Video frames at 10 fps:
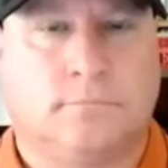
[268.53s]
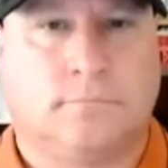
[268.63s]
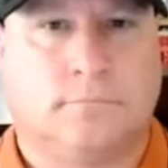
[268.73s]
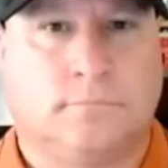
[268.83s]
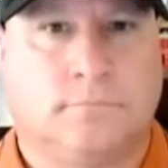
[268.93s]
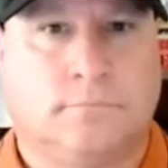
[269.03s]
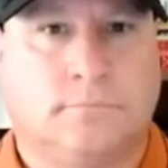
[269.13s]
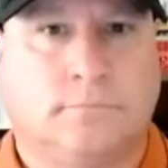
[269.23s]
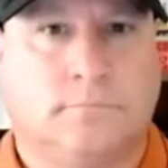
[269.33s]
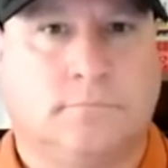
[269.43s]

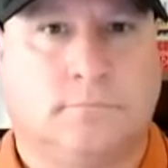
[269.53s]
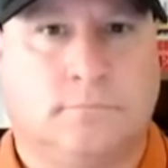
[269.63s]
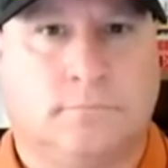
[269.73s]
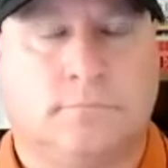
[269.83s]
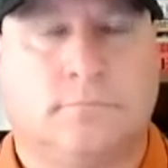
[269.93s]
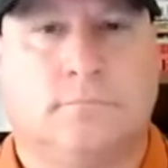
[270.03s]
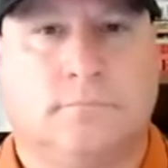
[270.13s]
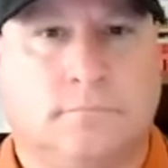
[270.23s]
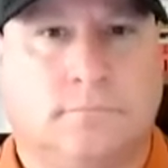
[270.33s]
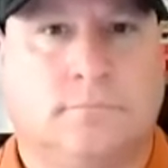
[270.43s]

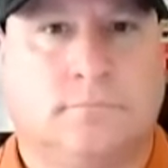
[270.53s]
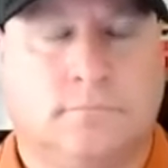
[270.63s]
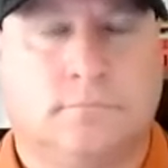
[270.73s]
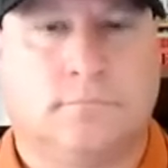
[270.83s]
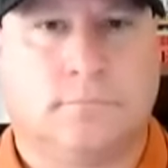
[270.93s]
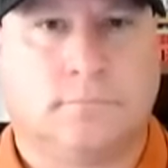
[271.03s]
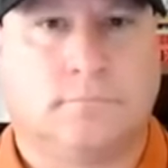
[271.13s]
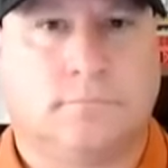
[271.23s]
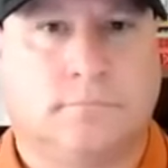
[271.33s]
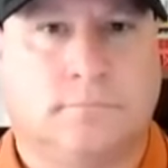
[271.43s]

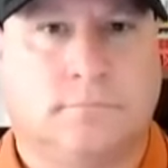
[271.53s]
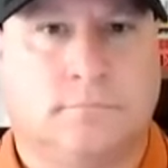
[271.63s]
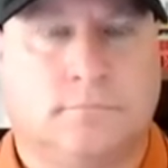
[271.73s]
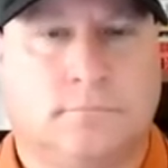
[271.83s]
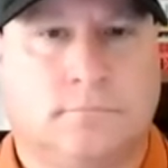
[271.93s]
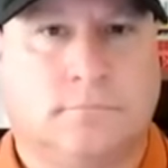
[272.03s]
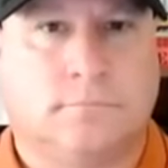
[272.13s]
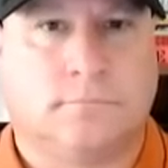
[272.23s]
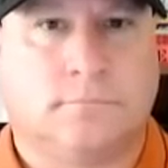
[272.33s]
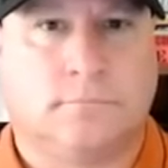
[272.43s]

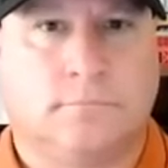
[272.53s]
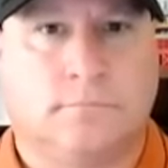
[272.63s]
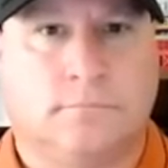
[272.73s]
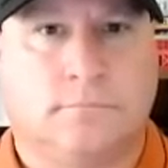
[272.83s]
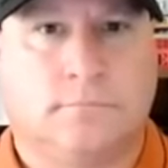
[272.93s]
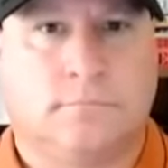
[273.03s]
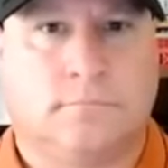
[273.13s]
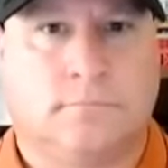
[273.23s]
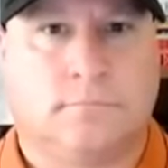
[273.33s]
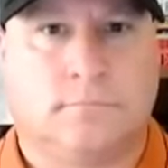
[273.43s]

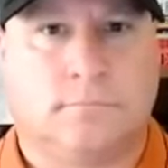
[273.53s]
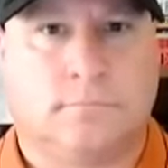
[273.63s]
The person shown says nothing.